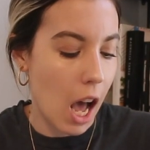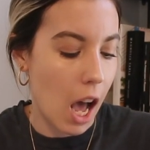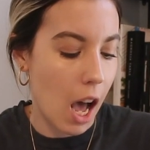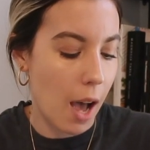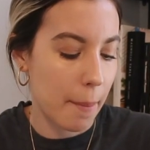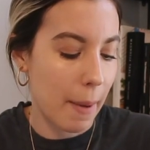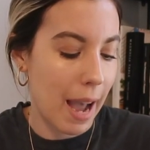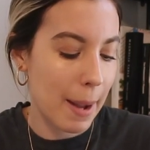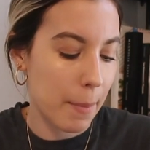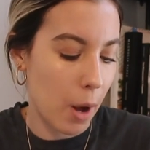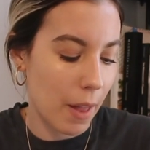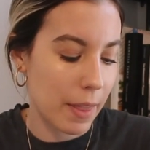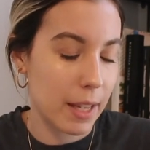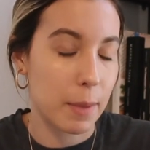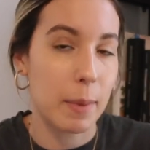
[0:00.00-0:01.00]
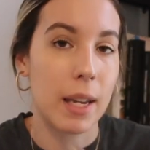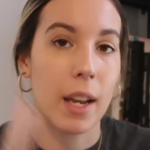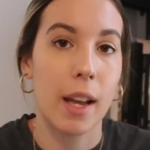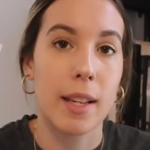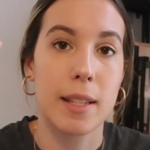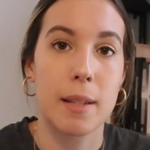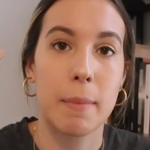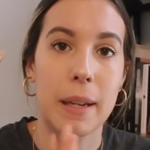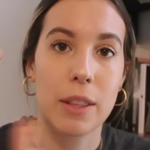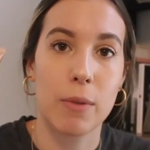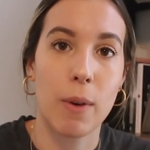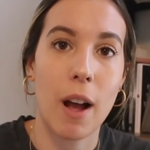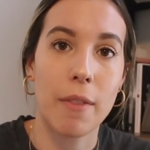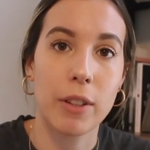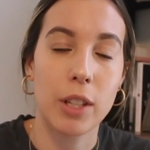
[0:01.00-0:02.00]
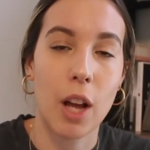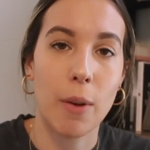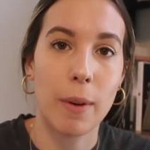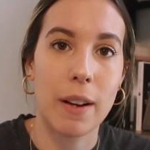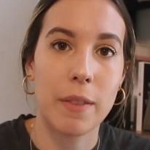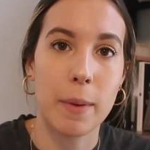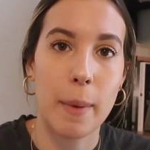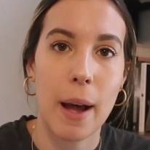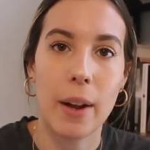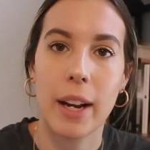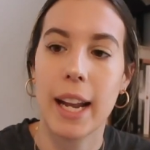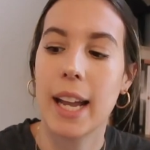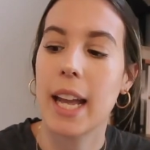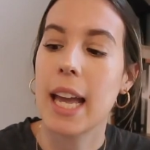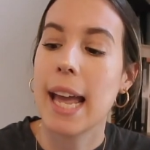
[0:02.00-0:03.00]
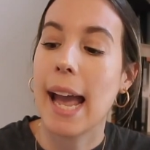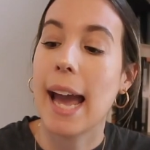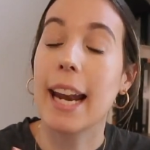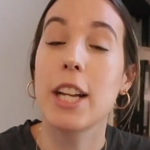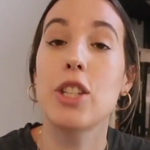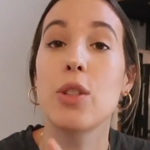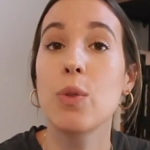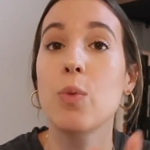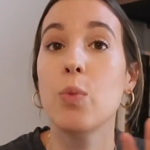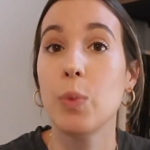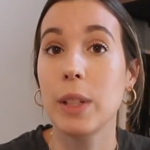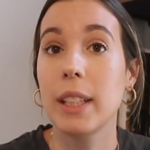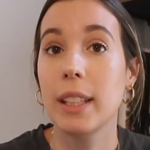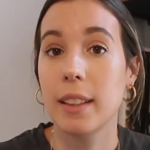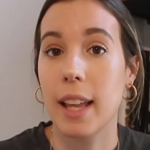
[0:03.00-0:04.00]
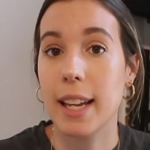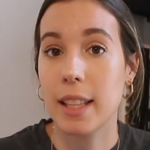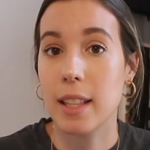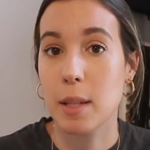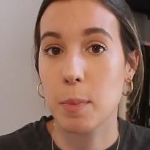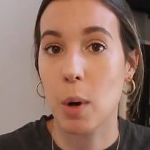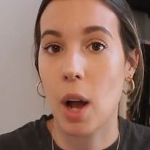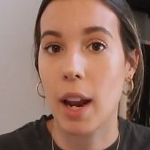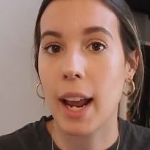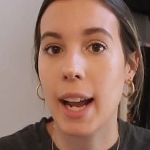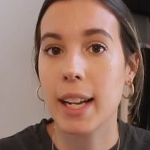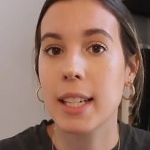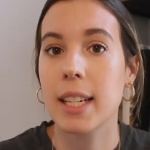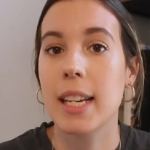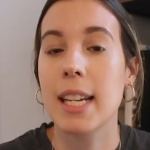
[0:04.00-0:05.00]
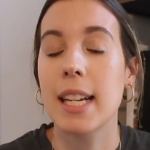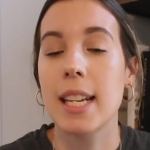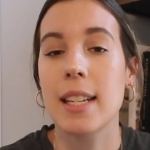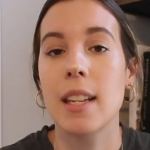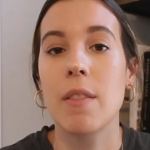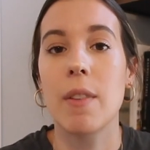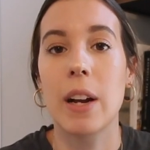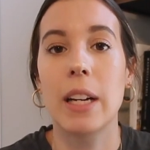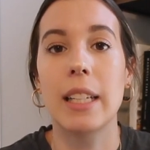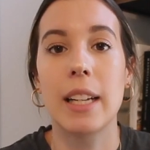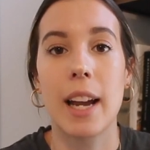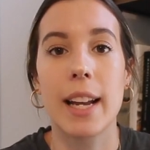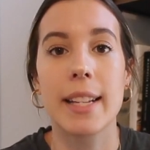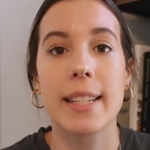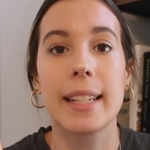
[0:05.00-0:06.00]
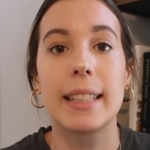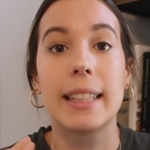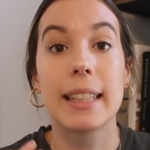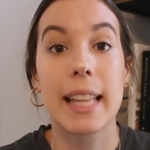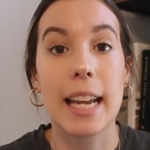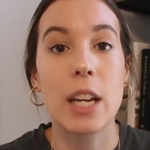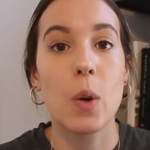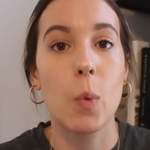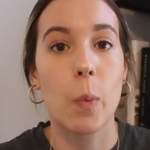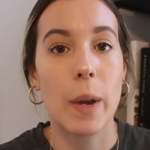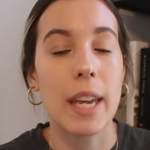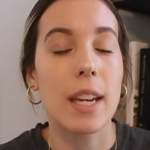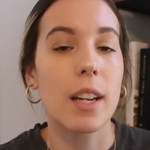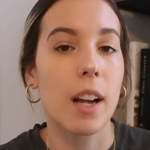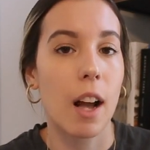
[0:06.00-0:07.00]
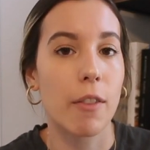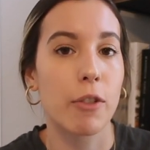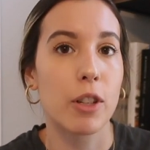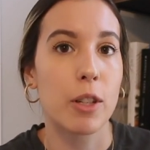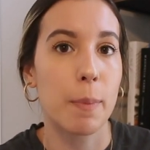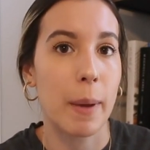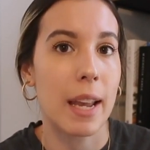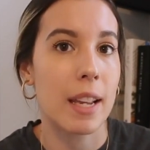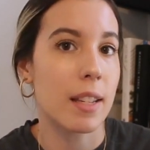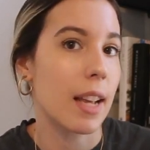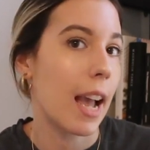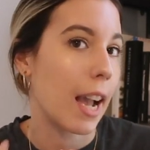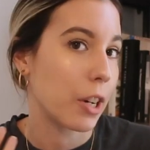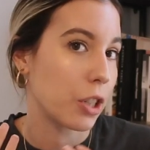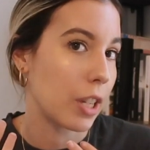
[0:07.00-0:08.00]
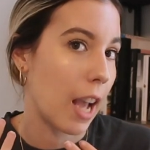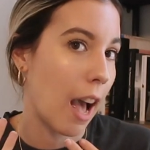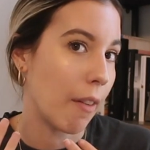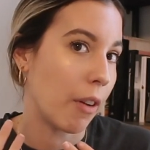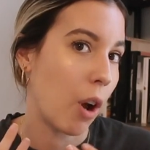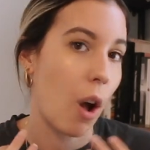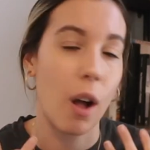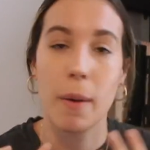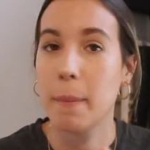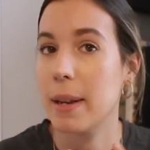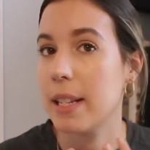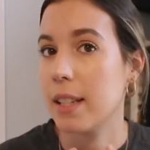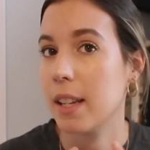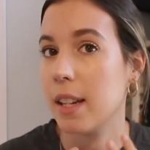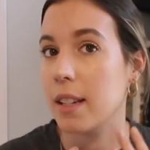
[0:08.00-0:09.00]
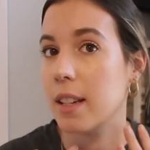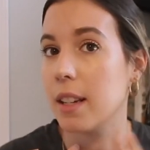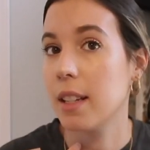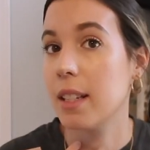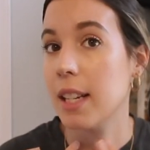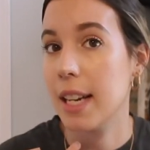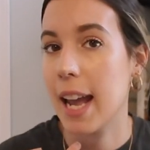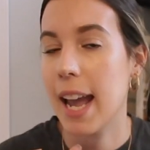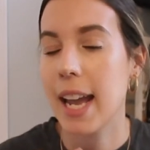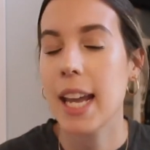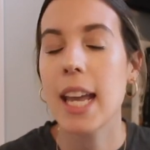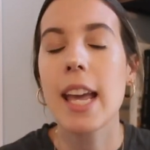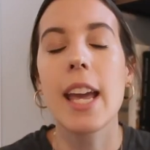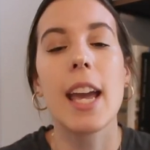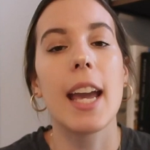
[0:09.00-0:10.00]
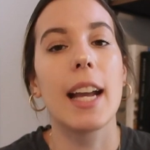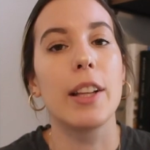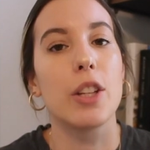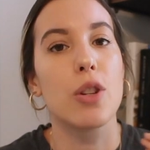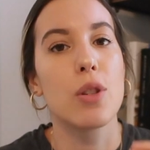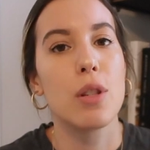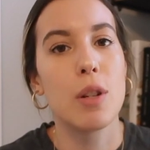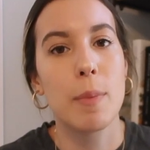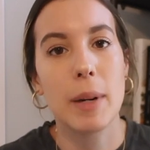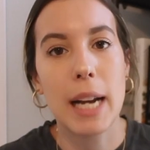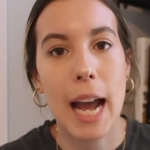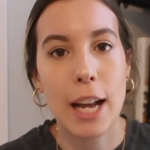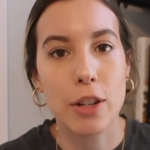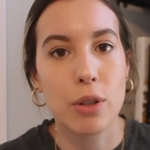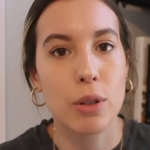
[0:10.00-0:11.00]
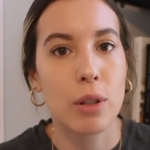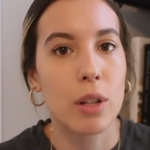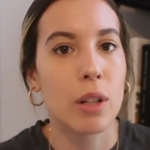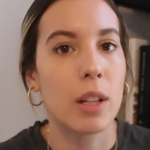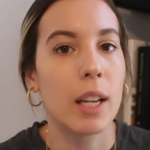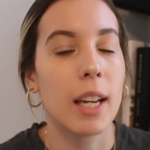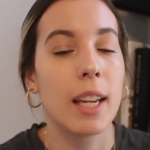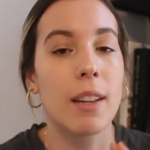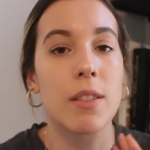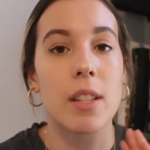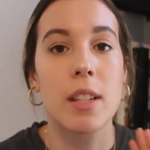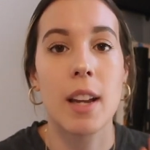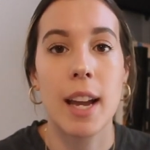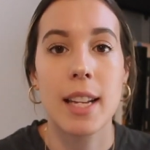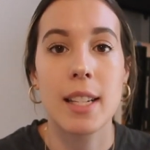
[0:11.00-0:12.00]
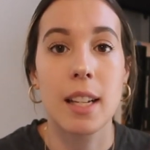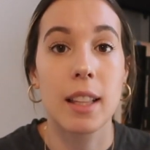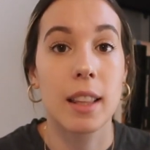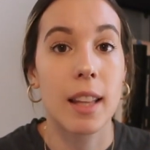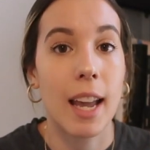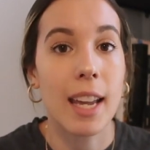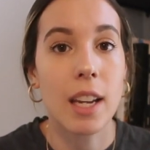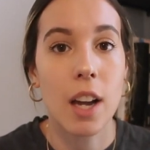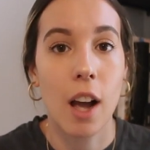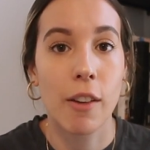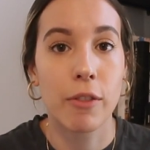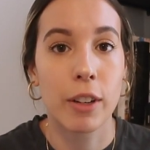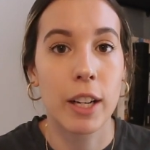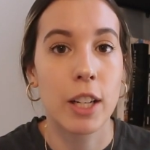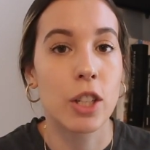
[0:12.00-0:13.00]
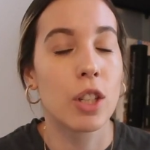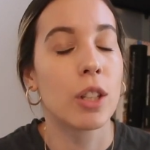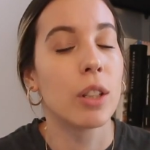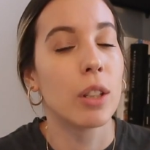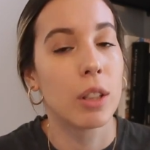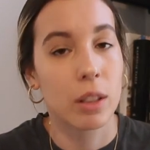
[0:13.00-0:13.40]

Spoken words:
I bought this because Samantha Ravindal raved about it, and I do really like this product. It is a very nice lightweight coverage base. I actually have it on my skin today. It looks super natural. It gives nice light coverage,